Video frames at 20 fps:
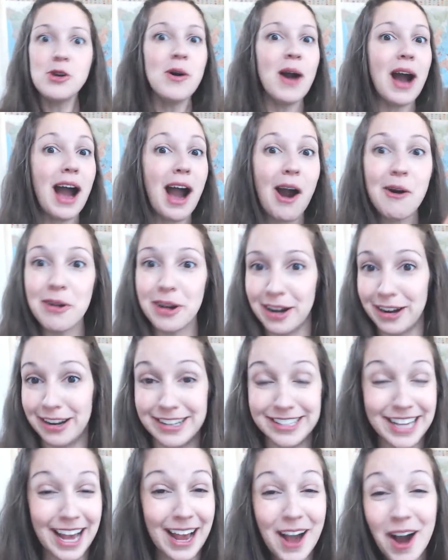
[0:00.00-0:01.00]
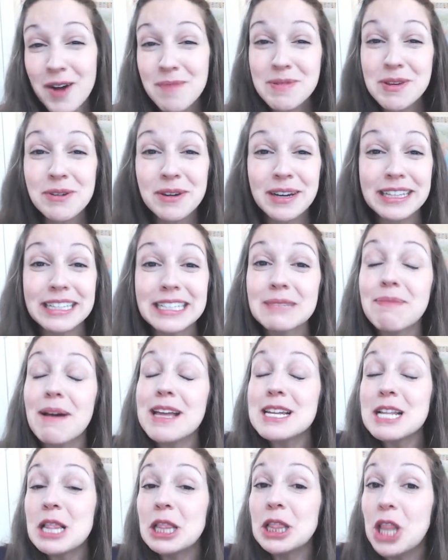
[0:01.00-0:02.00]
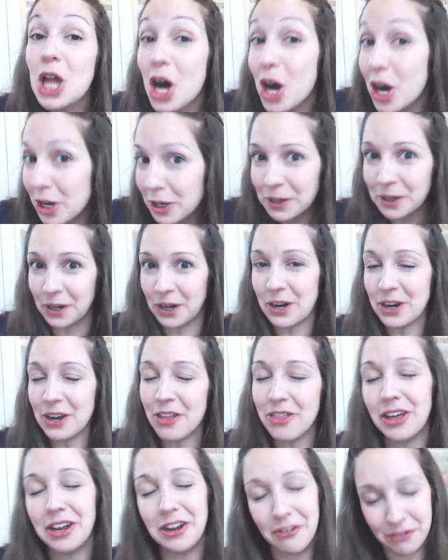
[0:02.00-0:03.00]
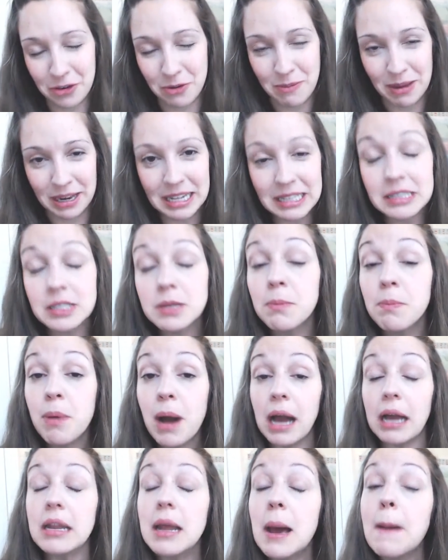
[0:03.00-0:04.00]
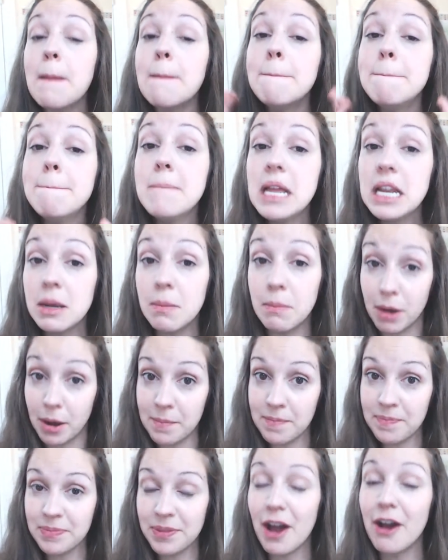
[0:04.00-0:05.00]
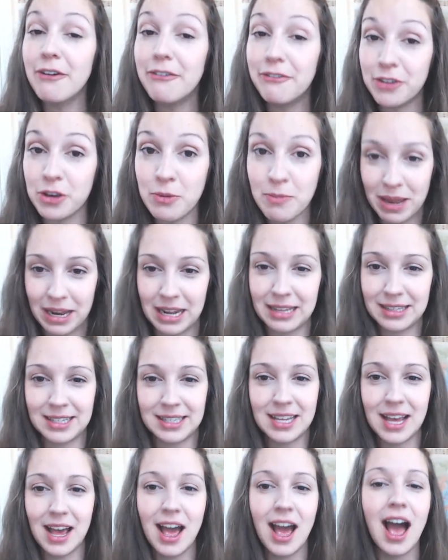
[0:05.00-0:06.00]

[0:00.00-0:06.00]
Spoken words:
2 hours. I hope you can spend longer than a few minutes, but minimum a few minutes.